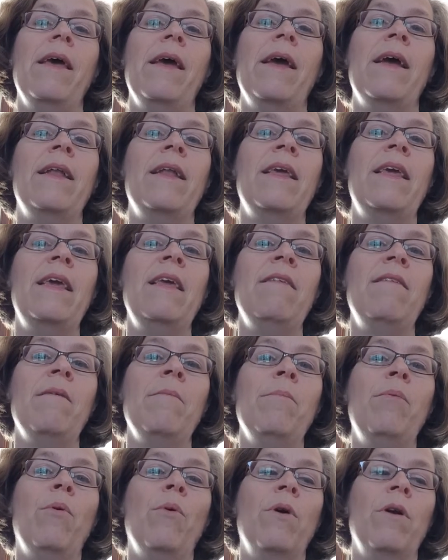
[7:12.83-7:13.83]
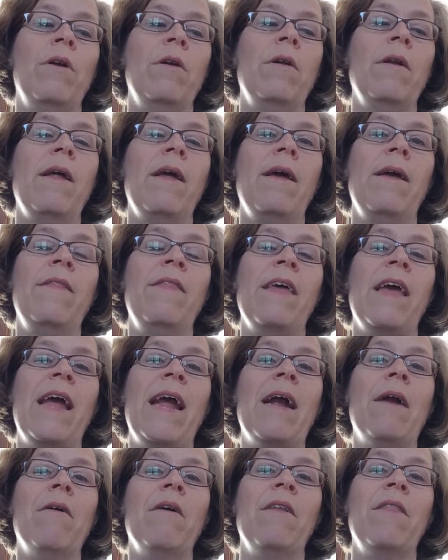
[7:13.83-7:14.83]
And he's important, and the
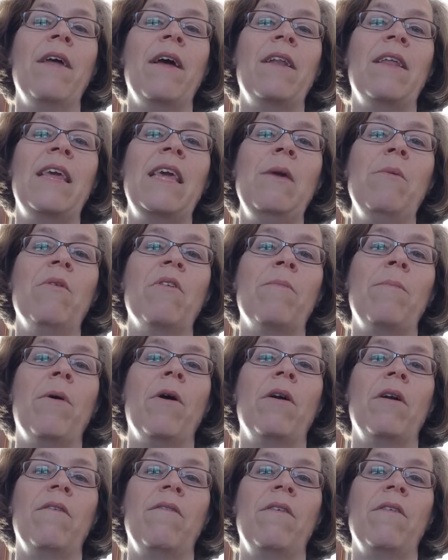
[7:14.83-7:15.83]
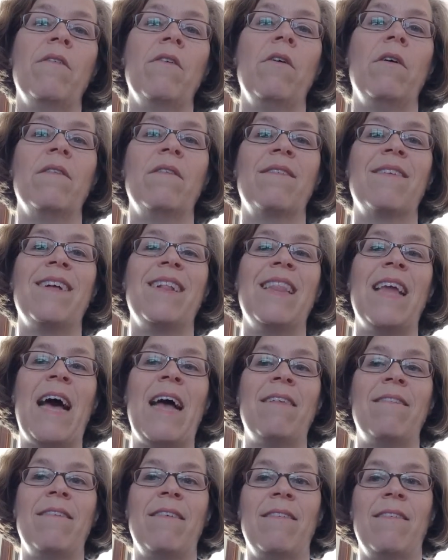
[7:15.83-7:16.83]
era that he was part of is called
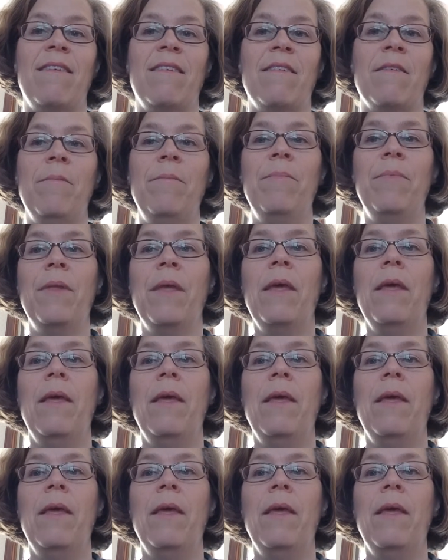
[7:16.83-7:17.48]
scholasticism.